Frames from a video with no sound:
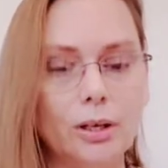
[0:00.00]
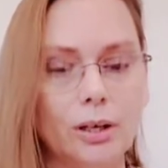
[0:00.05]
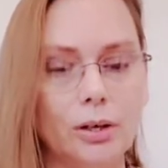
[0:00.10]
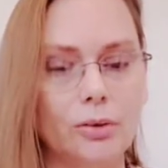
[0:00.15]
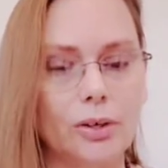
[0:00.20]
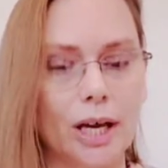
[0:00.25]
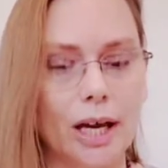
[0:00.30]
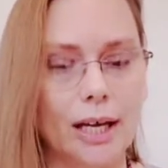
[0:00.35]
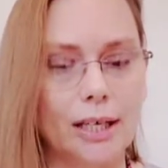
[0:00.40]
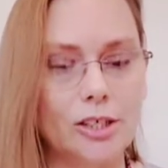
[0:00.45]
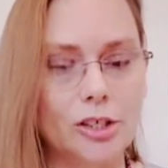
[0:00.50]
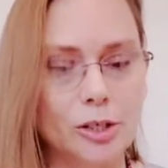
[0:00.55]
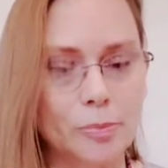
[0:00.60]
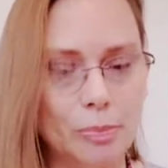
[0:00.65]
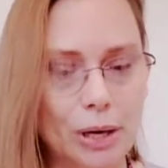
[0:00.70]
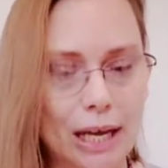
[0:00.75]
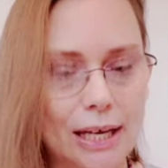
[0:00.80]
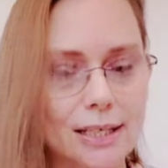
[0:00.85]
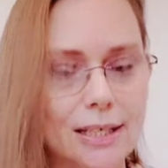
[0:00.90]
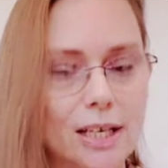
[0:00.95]
Okay,
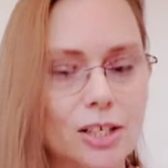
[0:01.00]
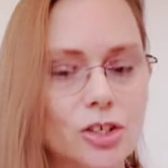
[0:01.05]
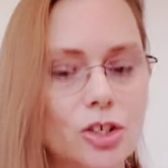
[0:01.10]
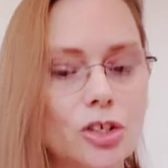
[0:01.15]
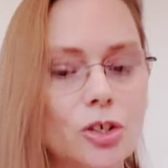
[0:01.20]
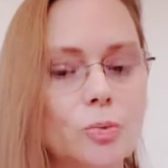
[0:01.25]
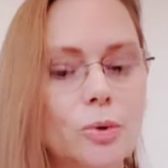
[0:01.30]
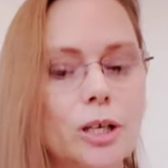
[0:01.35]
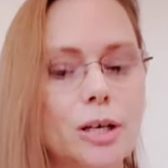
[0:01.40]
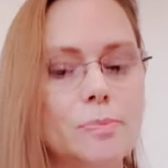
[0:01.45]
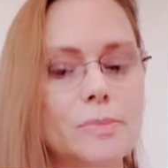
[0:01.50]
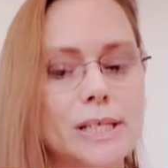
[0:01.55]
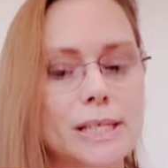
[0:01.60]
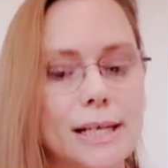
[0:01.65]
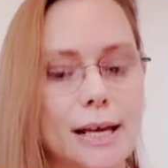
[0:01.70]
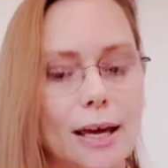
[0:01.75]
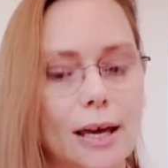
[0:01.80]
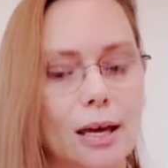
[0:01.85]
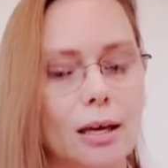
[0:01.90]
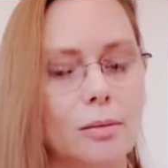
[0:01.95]
just pay attention to what I'm
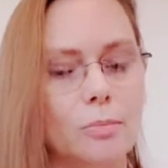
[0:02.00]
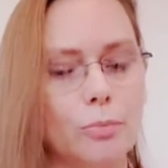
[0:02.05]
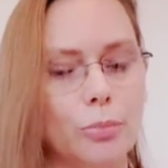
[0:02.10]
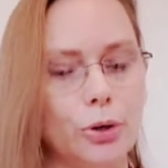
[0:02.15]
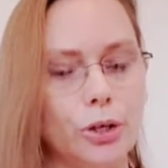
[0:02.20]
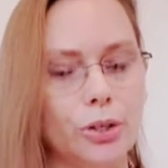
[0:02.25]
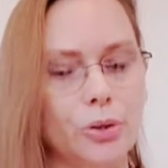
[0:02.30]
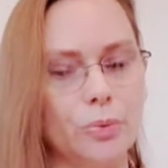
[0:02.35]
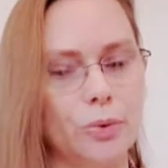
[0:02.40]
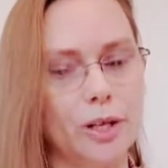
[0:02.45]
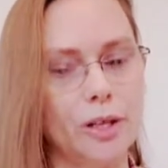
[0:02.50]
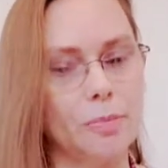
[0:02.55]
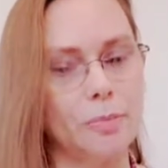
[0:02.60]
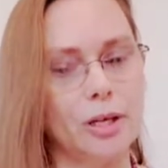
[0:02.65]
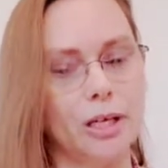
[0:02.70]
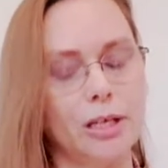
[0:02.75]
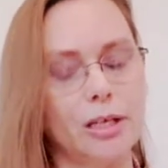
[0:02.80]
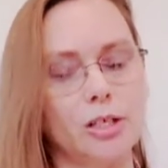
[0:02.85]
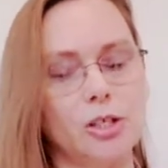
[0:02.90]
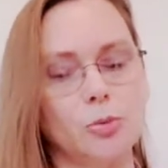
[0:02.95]
saying and breathe with
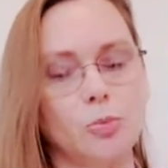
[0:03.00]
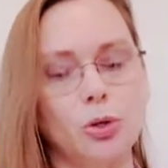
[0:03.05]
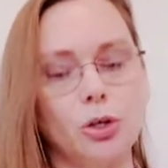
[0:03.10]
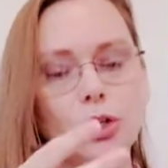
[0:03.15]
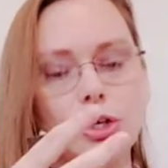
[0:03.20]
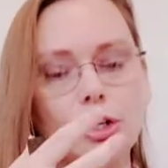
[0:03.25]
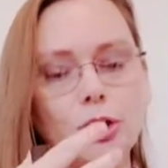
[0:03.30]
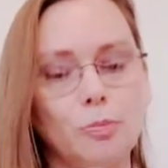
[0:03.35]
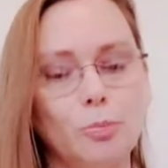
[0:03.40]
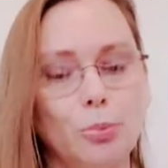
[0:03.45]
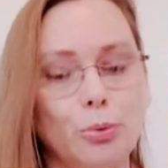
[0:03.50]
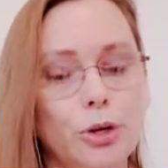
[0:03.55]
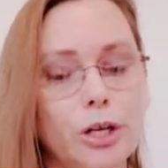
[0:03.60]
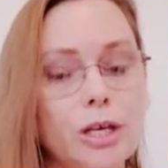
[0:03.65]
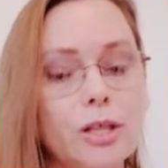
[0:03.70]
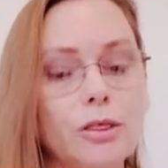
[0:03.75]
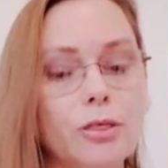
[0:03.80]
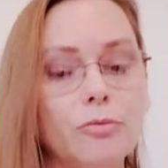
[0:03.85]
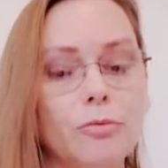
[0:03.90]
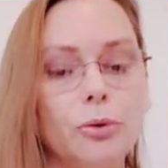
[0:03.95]
me, because we're going to
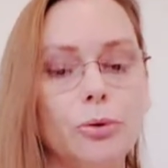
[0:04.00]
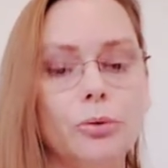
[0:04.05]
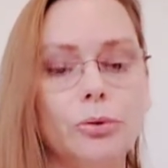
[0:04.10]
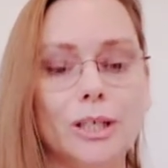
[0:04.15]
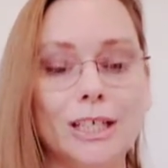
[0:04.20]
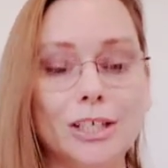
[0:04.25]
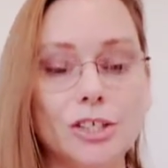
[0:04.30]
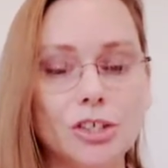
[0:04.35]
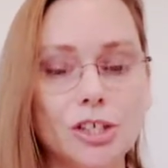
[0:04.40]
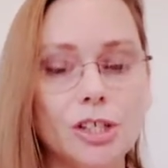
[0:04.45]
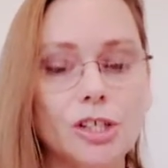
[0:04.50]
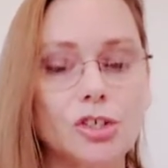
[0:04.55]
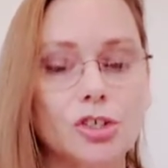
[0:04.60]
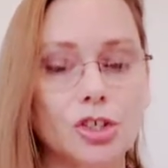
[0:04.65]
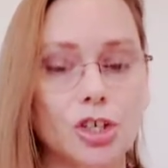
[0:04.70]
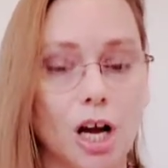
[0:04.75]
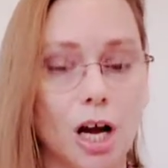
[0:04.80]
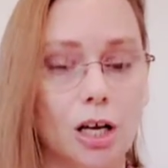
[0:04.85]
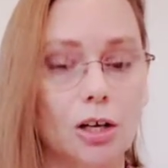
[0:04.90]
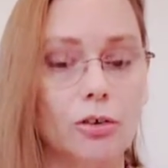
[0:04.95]
breathe through each of the
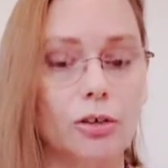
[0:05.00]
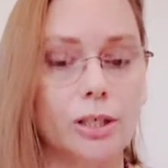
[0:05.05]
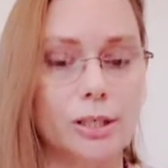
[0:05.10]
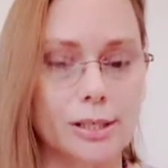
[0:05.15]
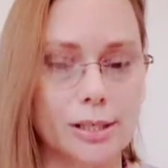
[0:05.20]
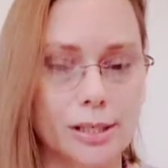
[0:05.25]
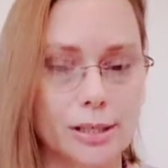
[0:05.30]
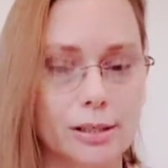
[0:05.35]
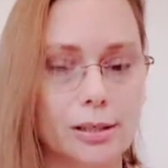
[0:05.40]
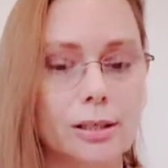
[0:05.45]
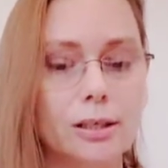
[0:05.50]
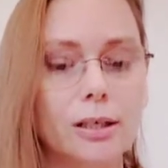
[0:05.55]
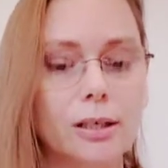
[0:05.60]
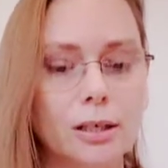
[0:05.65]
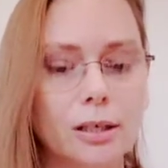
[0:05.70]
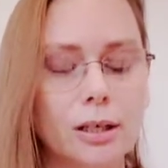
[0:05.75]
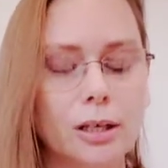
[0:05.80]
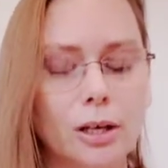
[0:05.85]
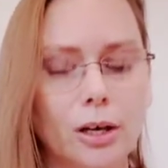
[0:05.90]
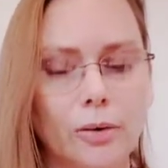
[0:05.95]
chakras.
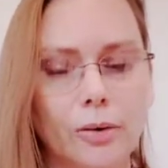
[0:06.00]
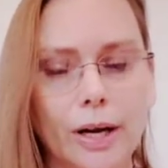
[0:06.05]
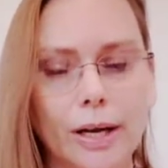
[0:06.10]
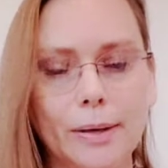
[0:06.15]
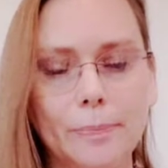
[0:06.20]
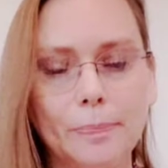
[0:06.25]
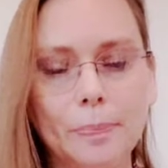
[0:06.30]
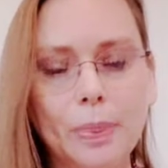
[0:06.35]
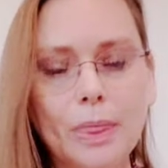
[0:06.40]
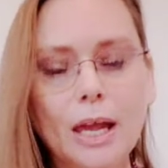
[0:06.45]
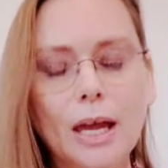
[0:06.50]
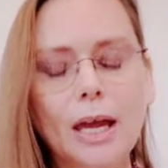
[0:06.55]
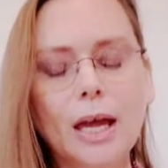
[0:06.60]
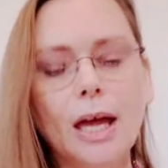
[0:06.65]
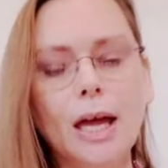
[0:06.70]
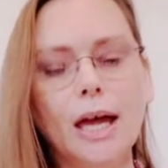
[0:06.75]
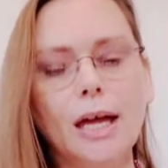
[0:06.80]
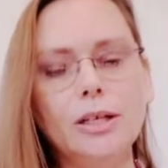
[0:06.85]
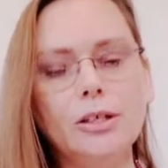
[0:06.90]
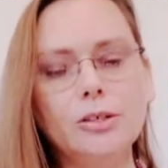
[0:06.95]
All right.
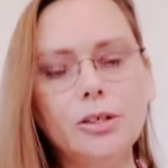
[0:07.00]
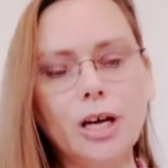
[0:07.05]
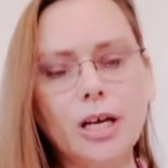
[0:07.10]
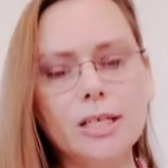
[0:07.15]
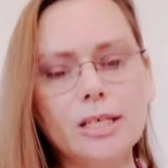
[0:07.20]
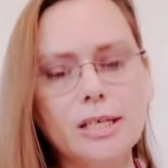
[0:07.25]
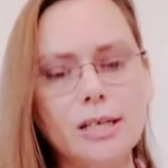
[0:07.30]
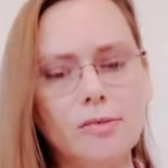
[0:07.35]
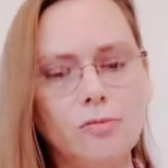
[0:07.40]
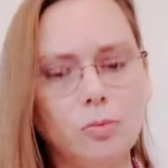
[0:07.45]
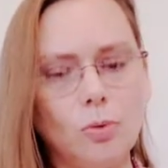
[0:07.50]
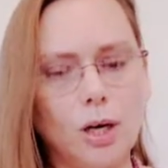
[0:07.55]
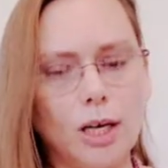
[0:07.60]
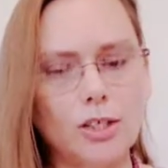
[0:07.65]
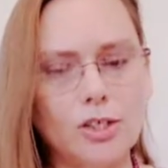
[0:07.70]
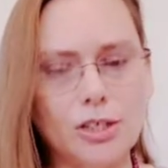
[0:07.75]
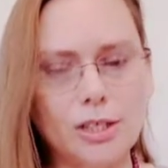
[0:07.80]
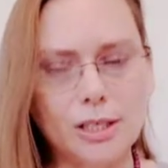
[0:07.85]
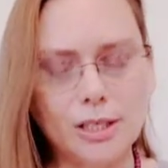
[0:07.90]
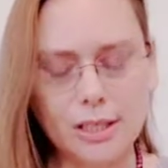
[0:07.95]
And you guys have
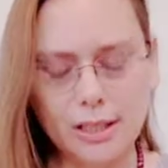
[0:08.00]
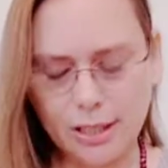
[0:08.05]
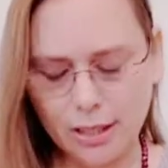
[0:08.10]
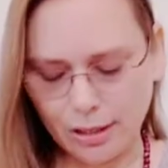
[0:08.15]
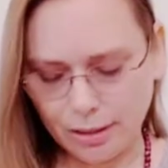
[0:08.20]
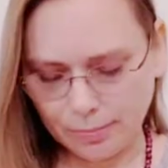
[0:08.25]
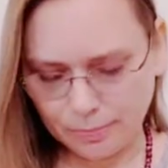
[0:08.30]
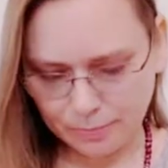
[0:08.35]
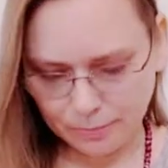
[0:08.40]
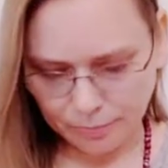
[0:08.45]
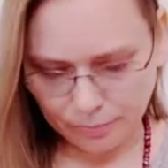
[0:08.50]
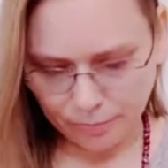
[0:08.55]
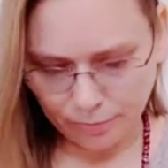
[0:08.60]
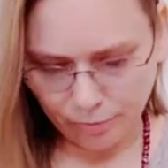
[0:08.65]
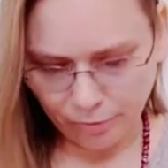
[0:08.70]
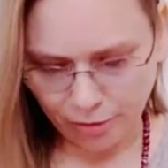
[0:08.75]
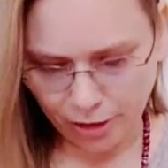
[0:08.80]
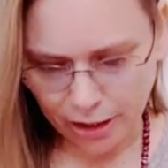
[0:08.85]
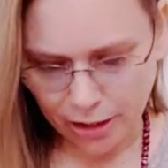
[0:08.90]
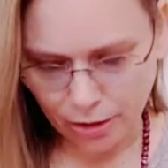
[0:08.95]
watched the
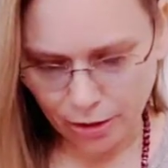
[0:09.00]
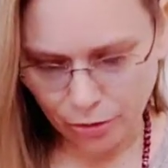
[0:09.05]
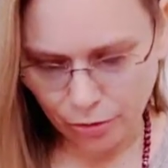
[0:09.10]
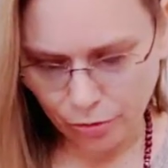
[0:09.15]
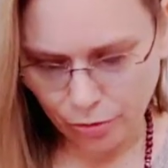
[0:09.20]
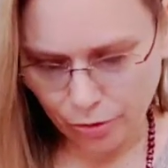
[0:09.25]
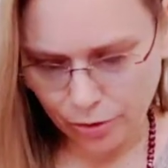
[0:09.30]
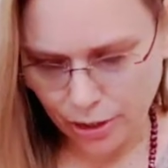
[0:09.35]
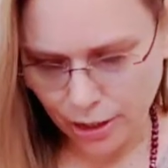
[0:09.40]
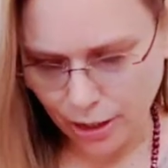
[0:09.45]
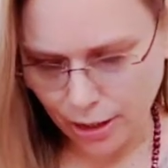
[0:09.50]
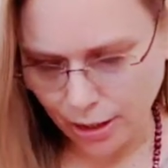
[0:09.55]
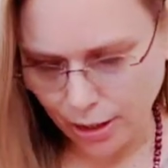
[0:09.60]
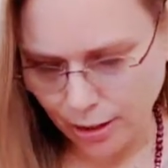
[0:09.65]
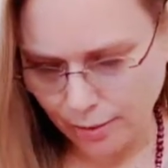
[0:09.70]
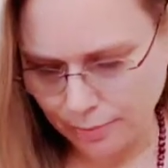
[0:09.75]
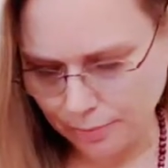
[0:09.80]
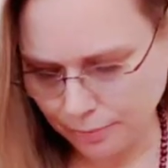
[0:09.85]
video for the